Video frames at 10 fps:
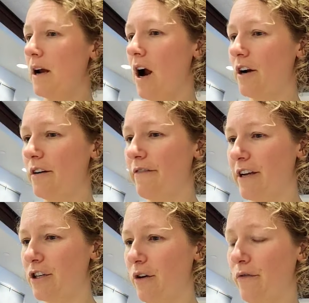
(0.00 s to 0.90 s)
harder to find
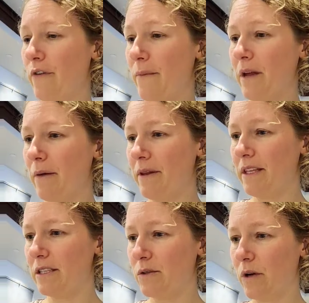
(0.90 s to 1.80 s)
your note from there, but
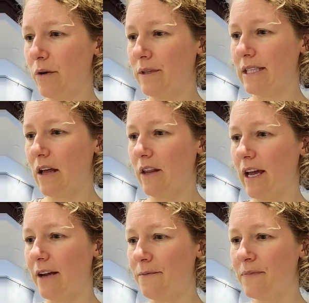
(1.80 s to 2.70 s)
this is what it would sound
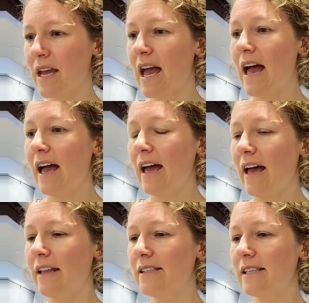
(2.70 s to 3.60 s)
like.
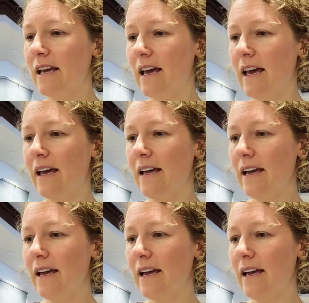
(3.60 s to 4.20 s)
And saints